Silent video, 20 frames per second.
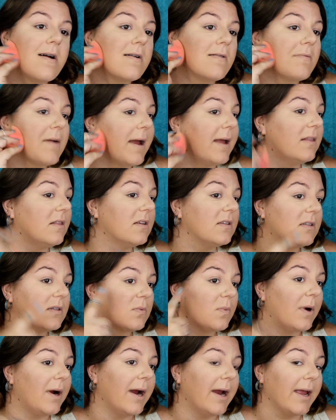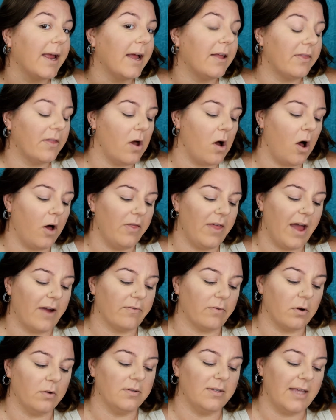Right, and this is where I get all that
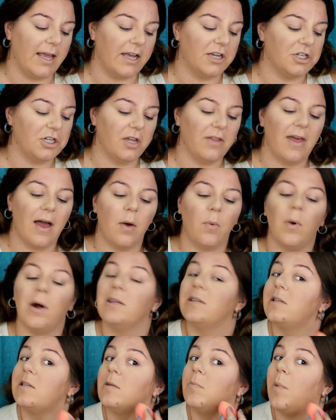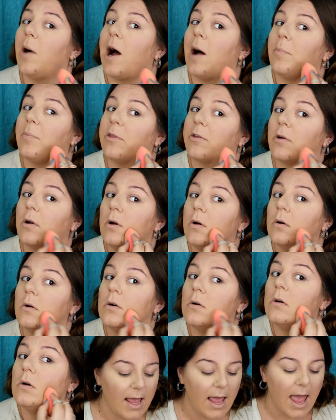rosacea that wants to pop through.
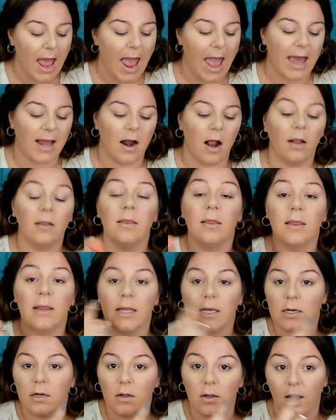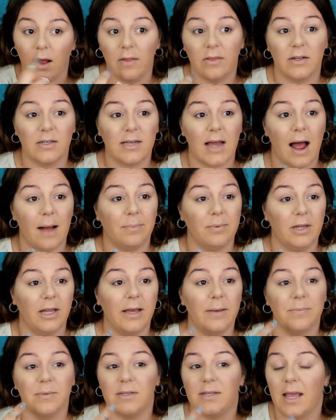And a little on the top
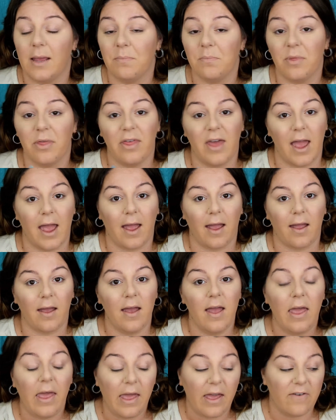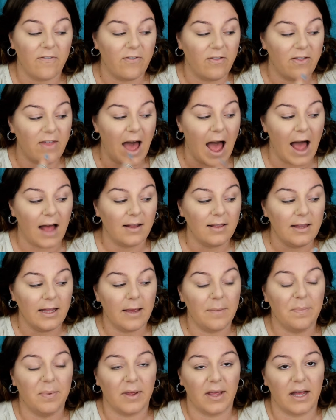lip, same thing. If that
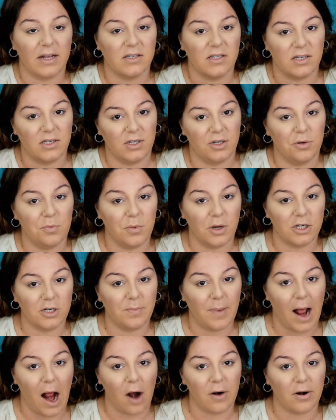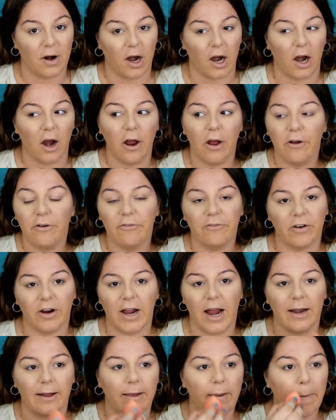lip gets too much powder,
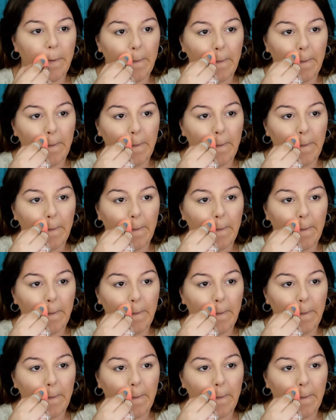forget it.